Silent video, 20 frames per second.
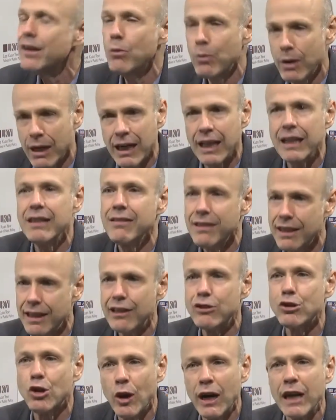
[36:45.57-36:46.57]
well,
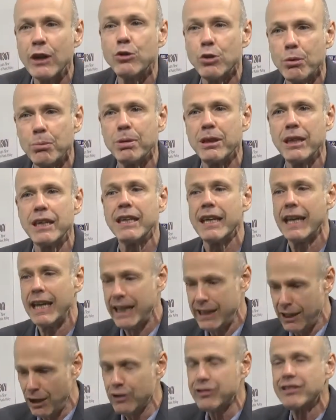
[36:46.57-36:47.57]
it's going to be
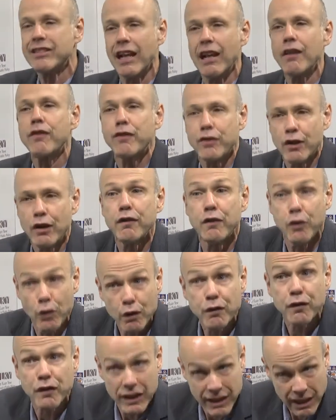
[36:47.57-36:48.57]
a
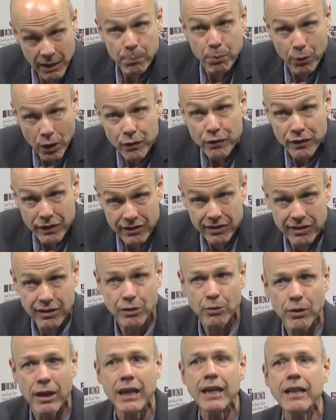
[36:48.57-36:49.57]
self-fulfilling prophecy,
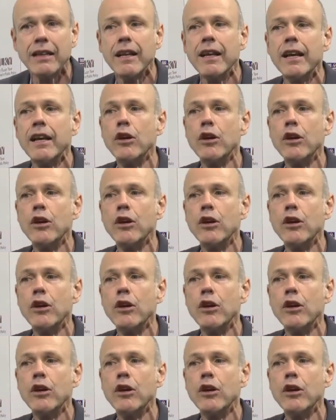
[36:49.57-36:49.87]
right?